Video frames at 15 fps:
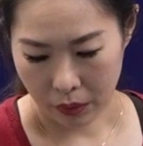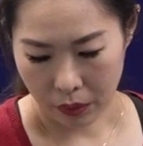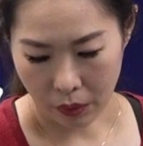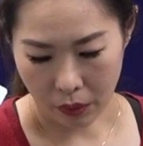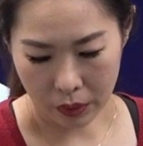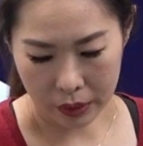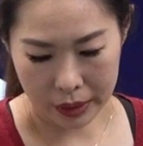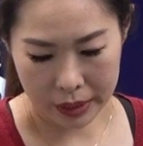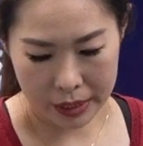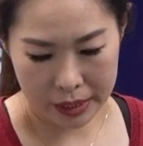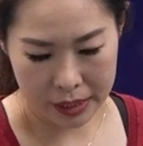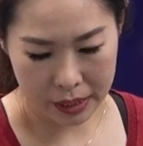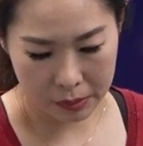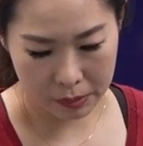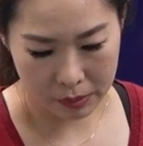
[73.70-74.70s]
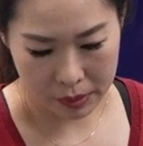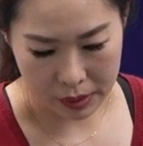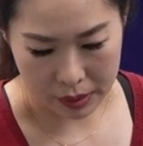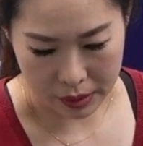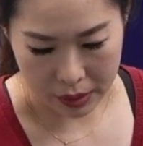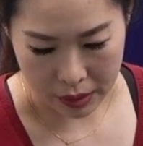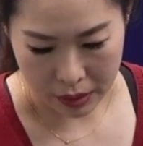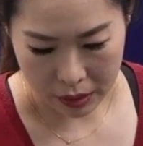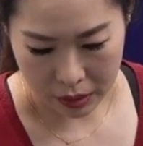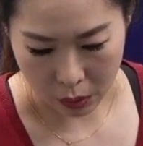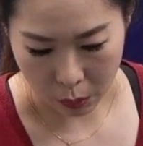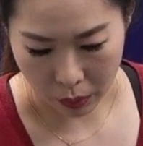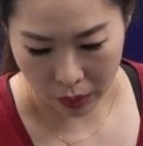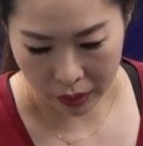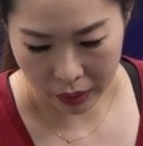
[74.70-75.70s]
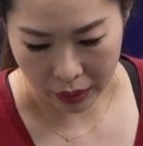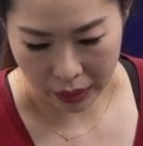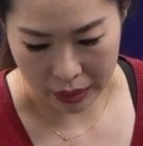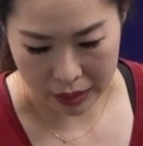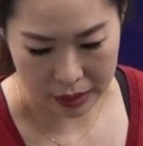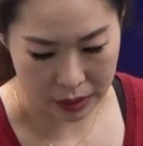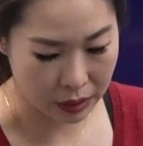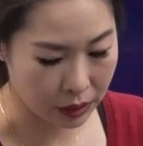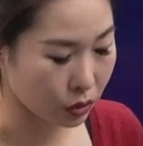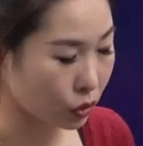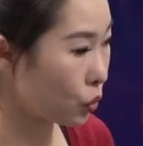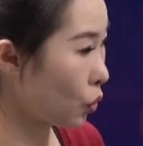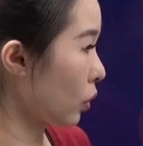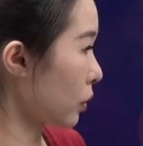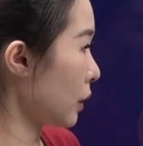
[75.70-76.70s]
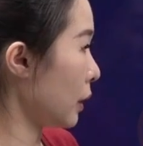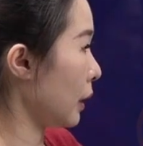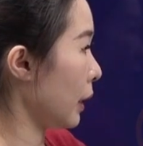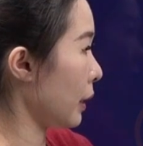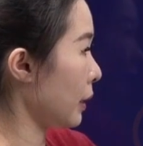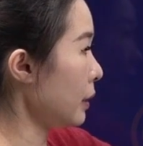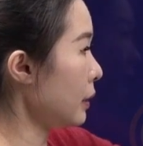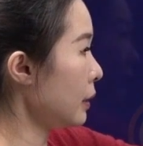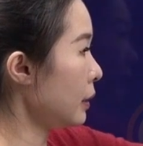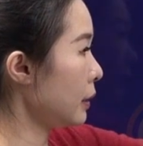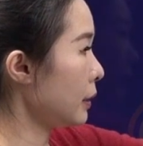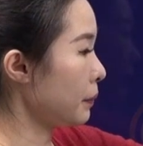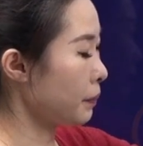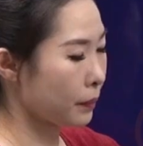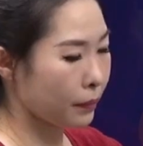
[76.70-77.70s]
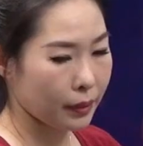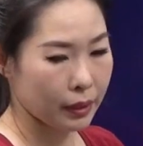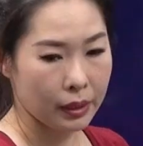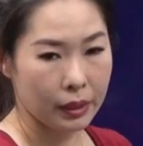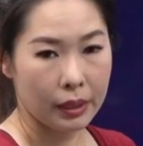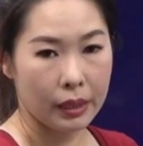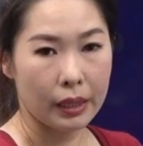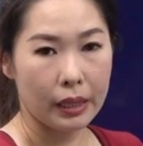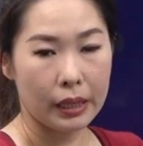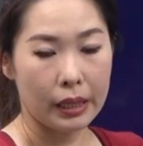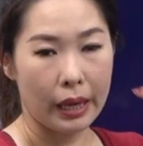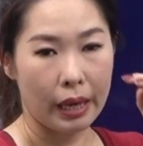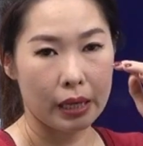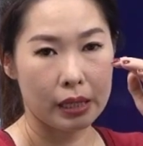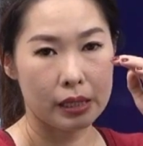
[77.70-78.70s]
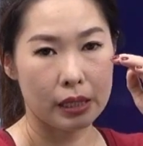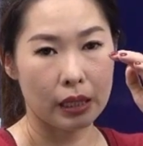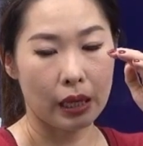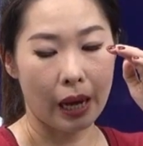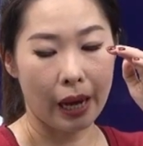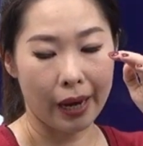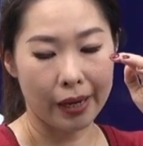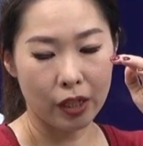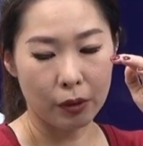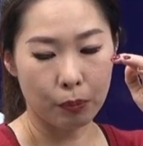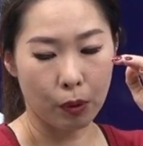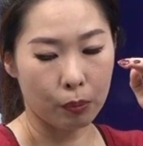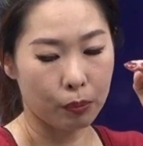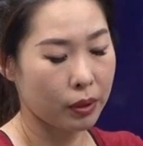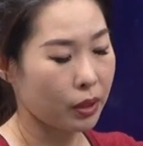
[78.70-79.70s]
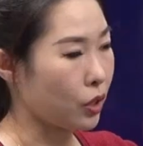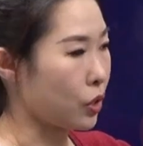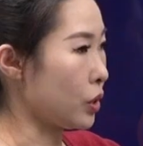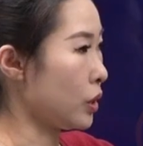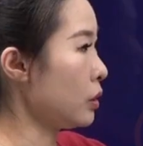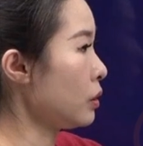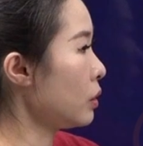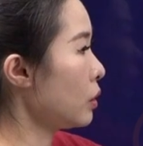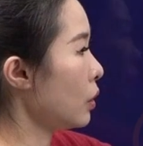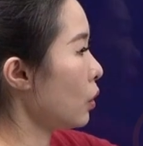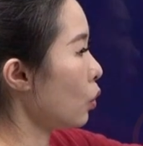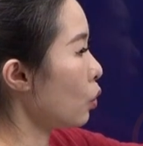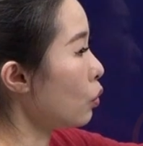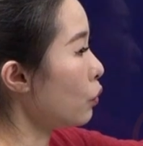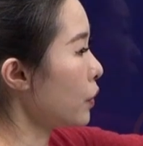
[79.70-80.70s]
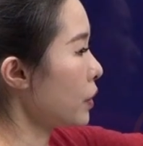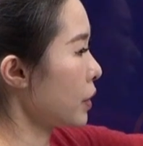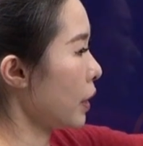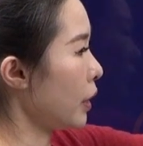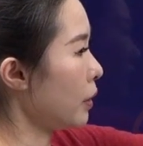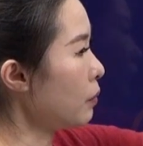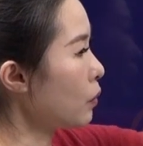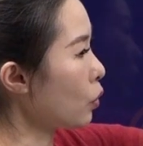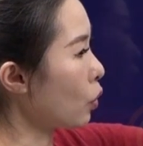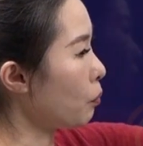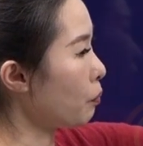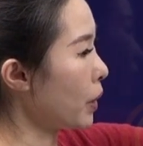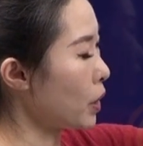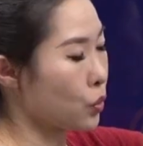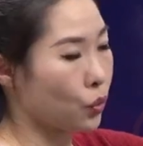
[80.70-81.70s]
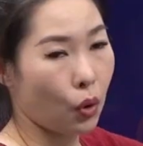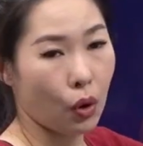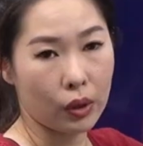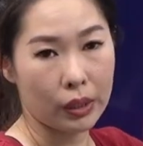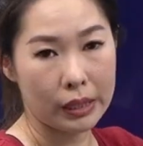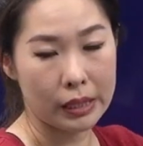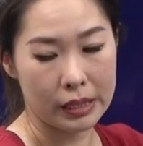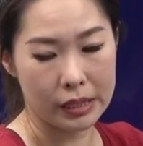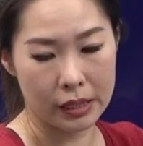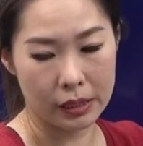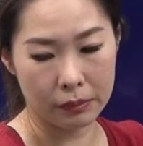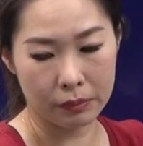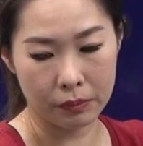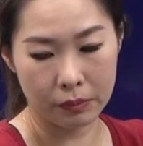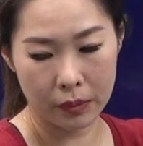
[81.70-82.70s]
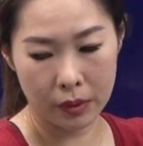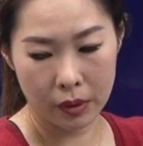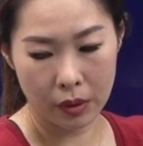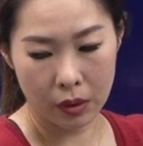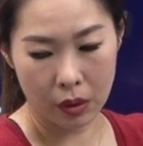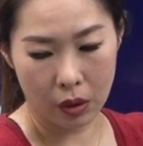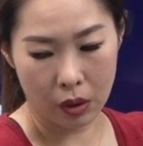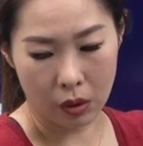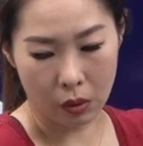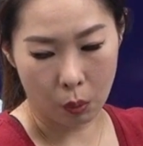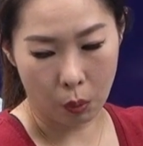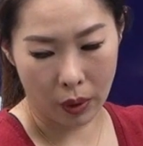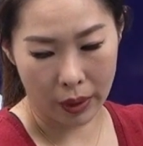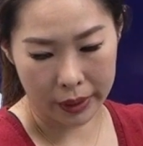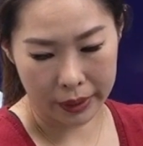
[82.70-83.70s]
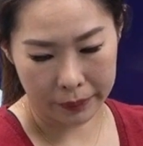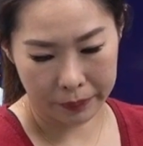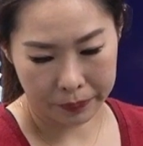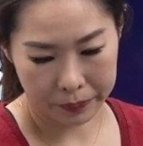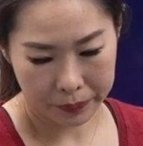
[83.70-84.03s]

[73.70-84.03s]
organism Z, the one that has the dotted line, it has a higher population over time compared to organism Y.